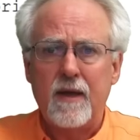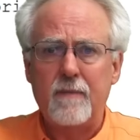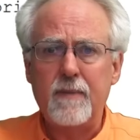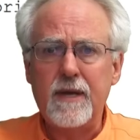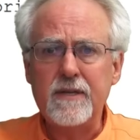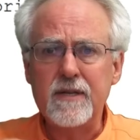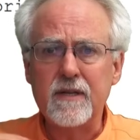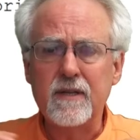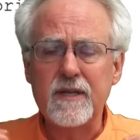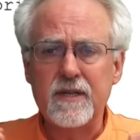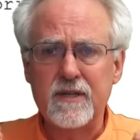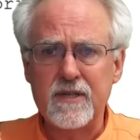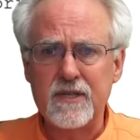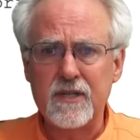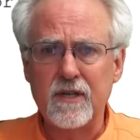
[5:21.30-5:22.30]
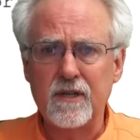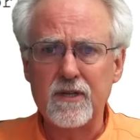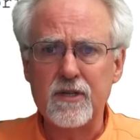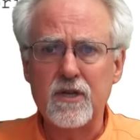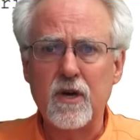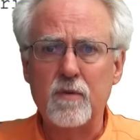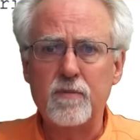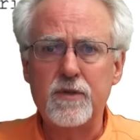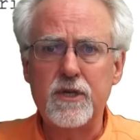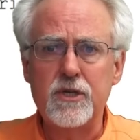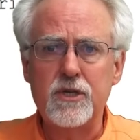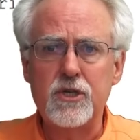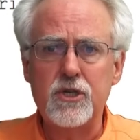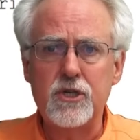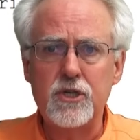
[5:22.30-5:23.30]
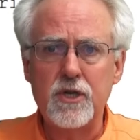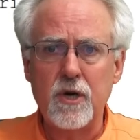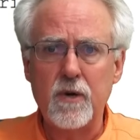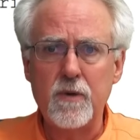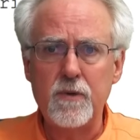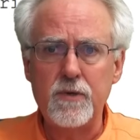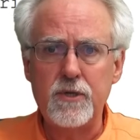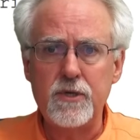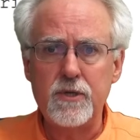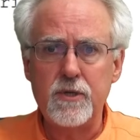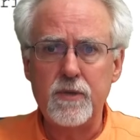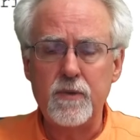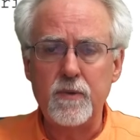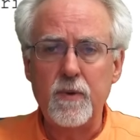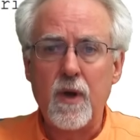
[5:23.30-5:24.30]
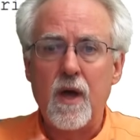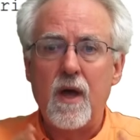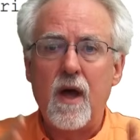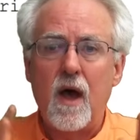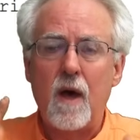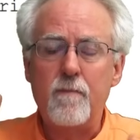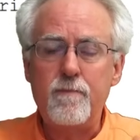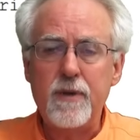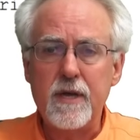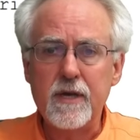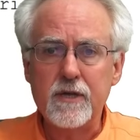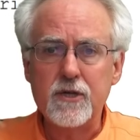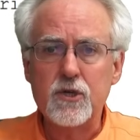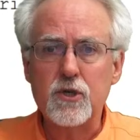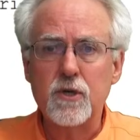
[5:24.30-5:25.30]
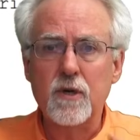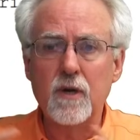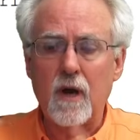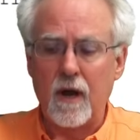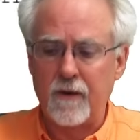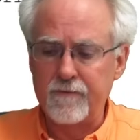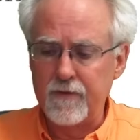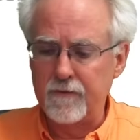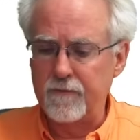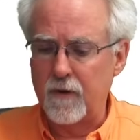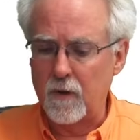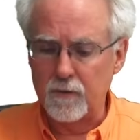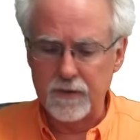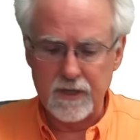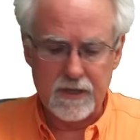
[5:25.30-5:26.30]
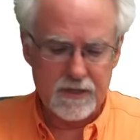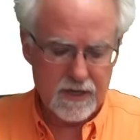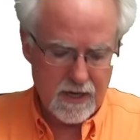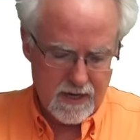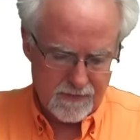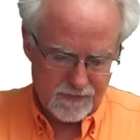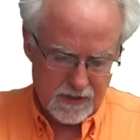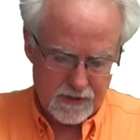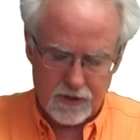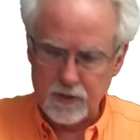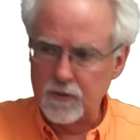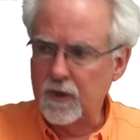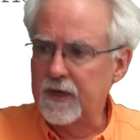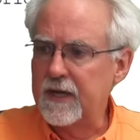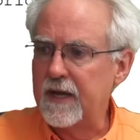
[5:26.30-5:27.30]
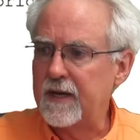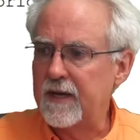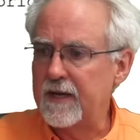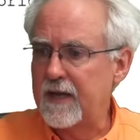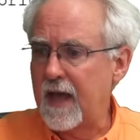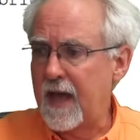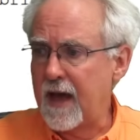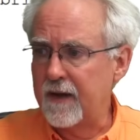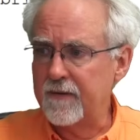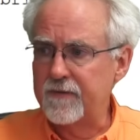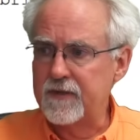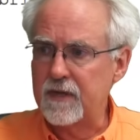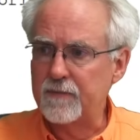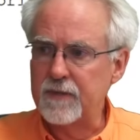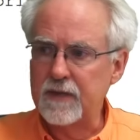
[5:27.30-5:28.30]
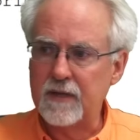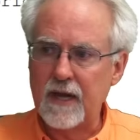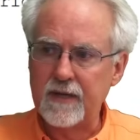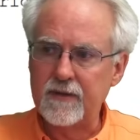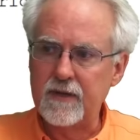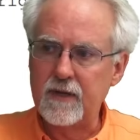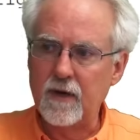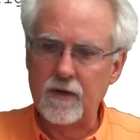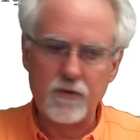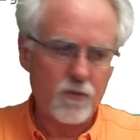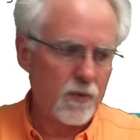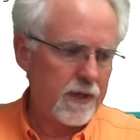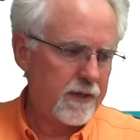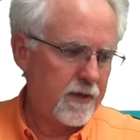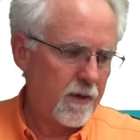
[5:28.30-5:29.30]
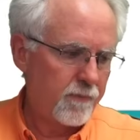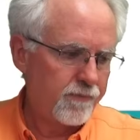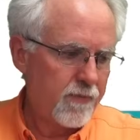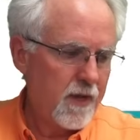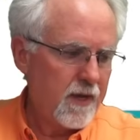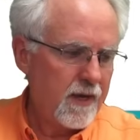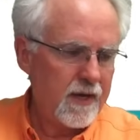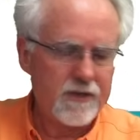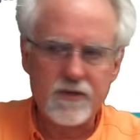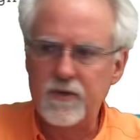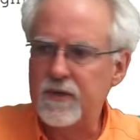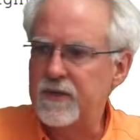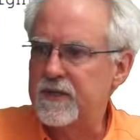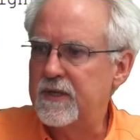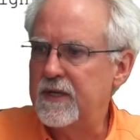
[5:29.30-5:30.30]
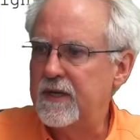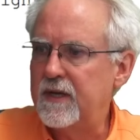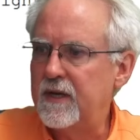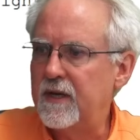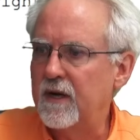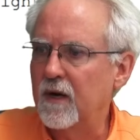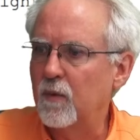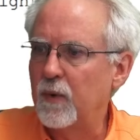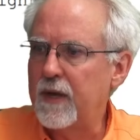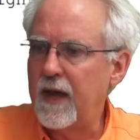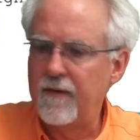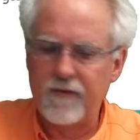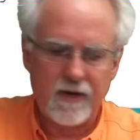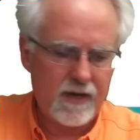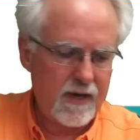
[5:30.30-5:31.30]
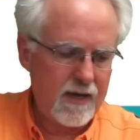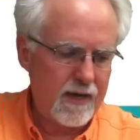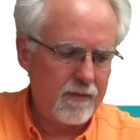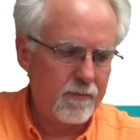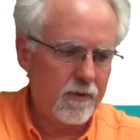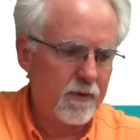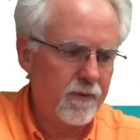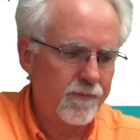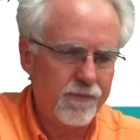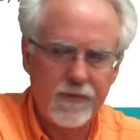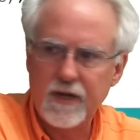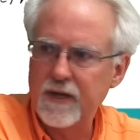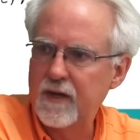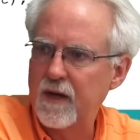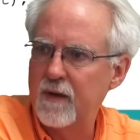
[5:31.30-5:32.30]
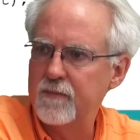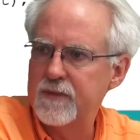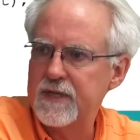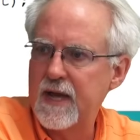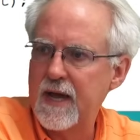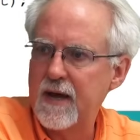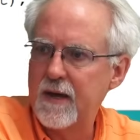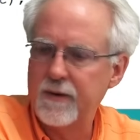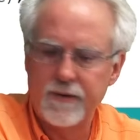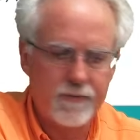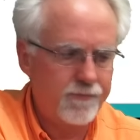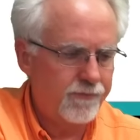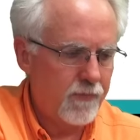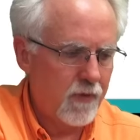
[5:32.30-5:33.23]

And basically an oscilloscope just shows you a picture of the voltage that you are getting out of something like the Arduino. And so you see here we have a cable that comes out